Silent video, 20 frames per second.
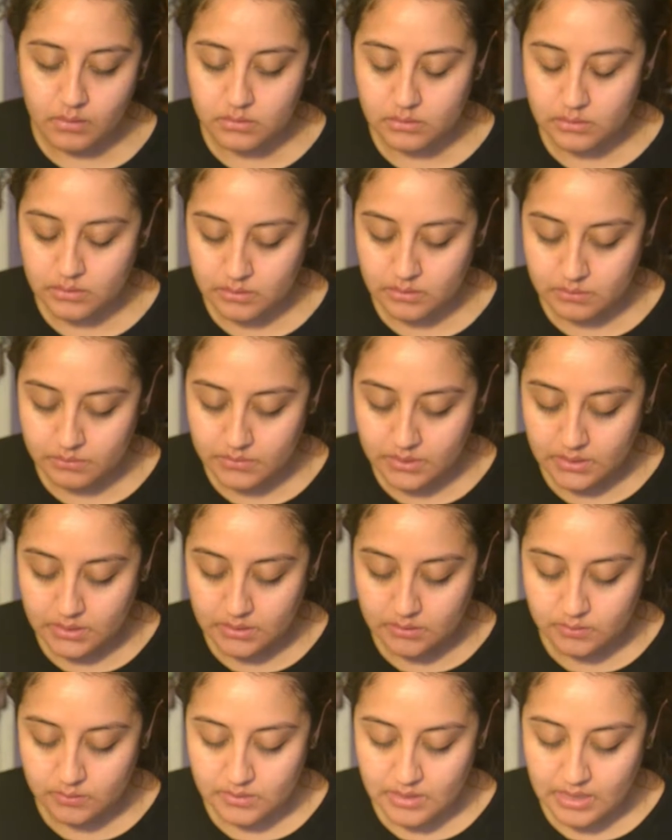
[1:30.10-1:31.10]
So I'm going to
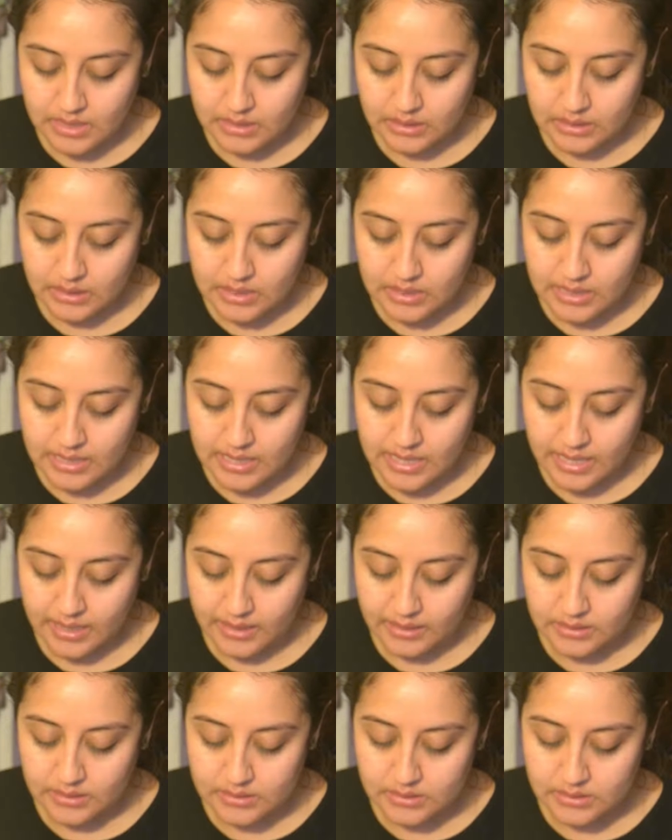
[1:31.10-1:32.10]
use that
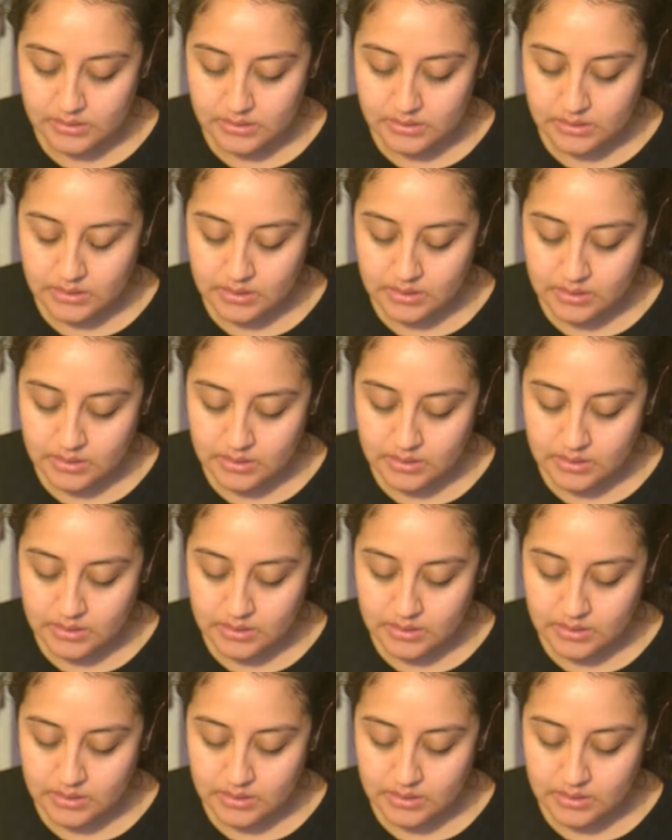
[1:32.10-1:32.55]
next.